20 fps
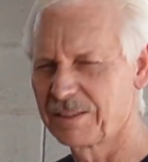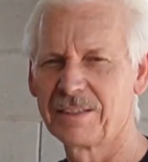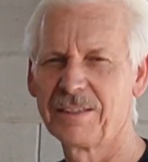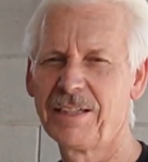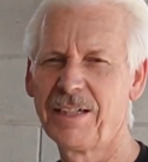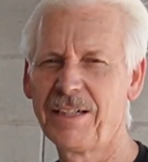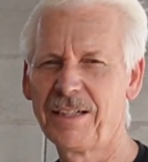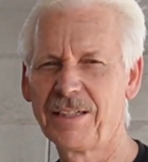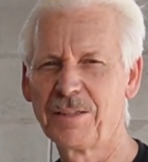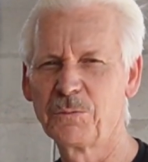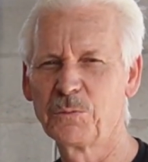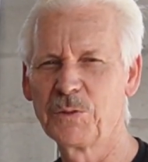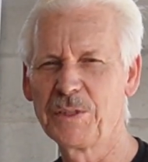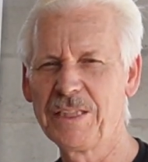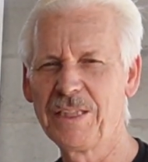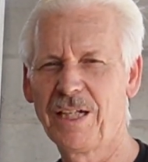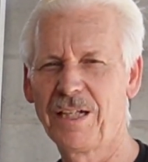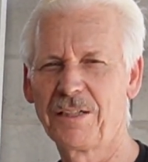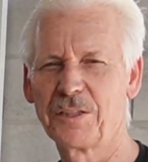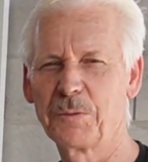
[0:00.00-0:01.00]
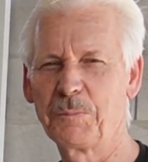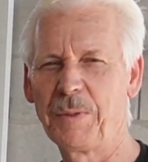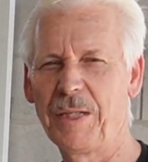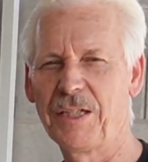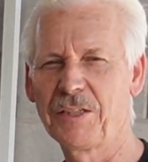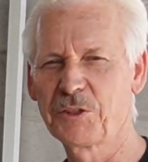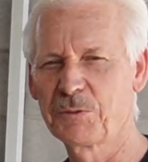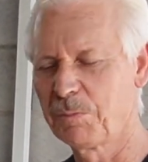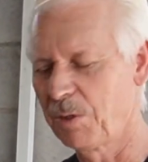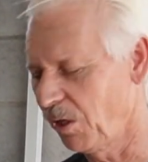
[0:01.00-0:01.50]
and we got it to
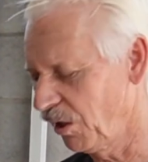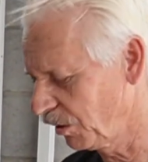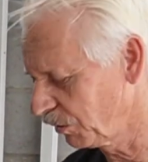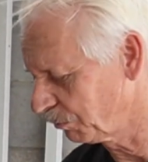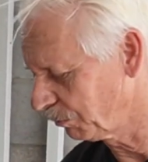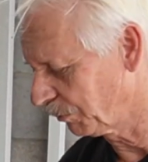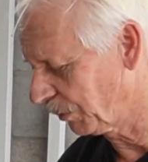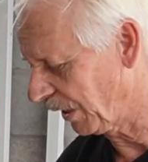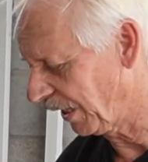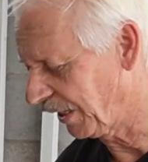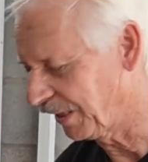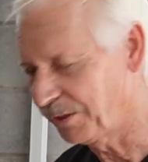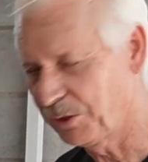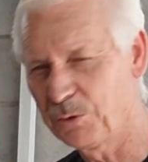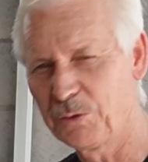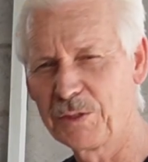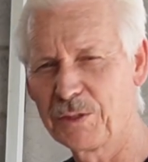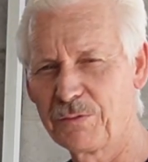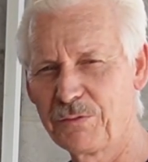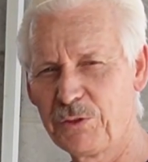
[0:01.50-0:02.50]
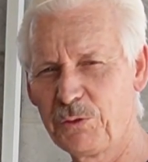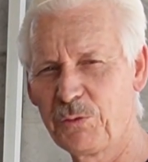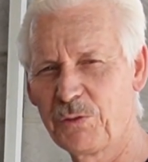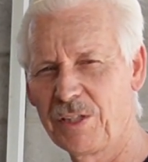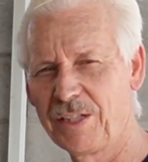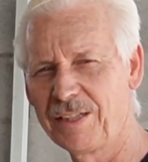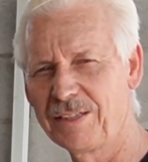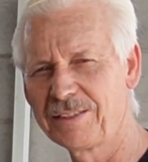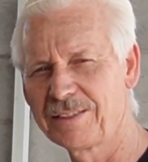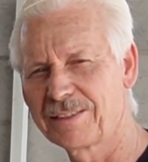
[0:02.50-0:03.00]
pass smog by doing a few
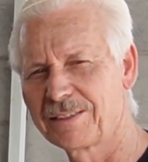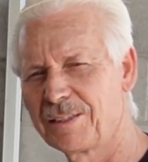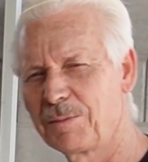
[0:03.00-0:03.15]
things.